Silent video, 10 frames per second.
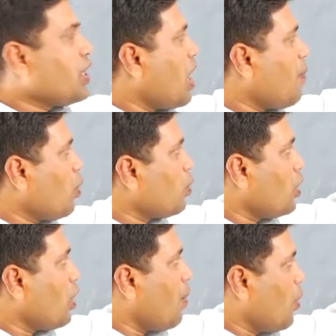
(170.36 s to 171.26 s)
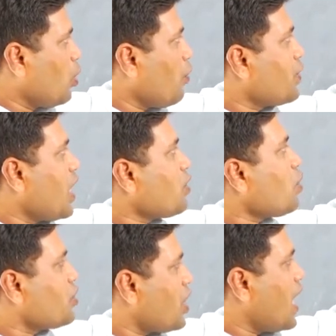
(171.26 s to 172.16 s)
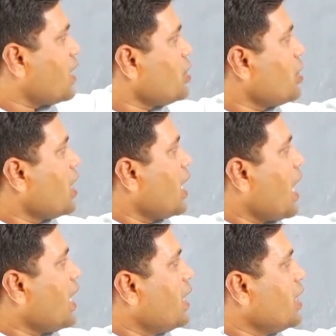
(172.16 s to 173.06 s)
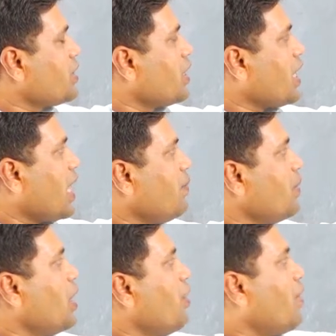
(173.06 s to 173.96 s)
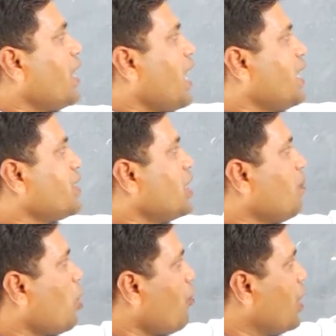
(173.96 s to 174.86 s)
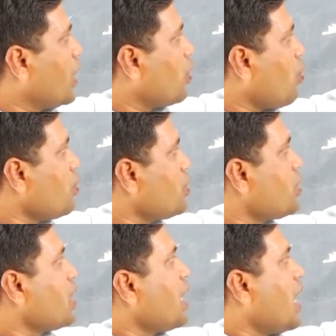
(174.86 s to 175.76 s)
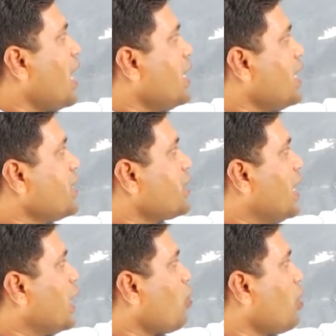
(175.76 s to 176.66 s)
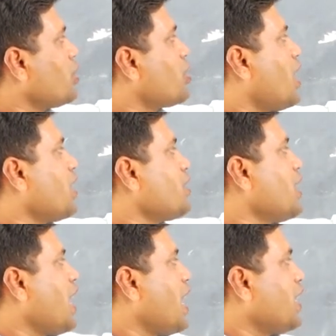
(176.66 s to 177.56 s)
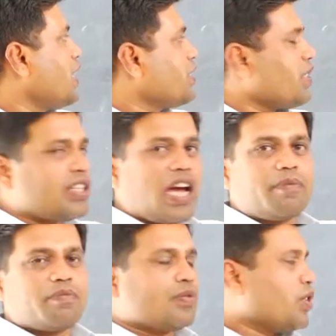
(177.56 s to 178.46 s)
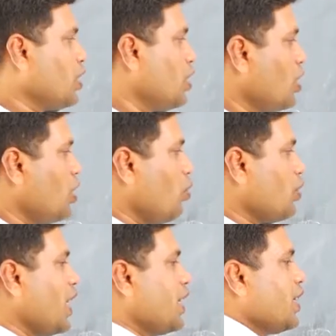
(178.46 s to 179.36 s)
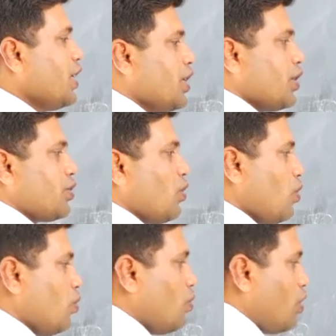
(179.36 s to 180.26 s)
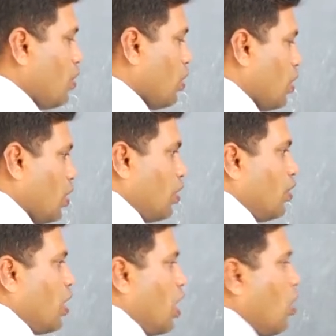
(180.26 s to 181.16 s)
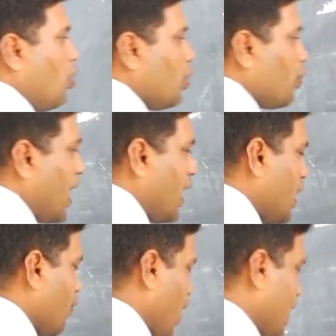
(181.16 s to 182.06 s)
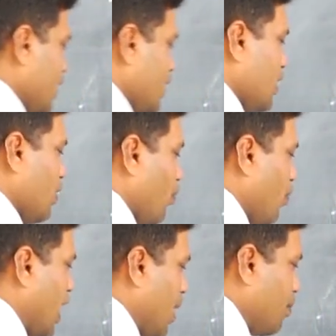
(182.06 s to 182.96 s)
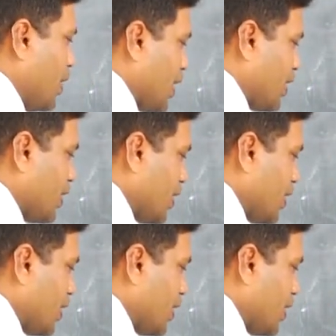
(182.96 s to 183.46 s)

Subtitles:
amount of charge or charge, and T is the time, where N is the number of electrons and E is the electronic charge and T is the time. Okay, so how you can define 1 ampere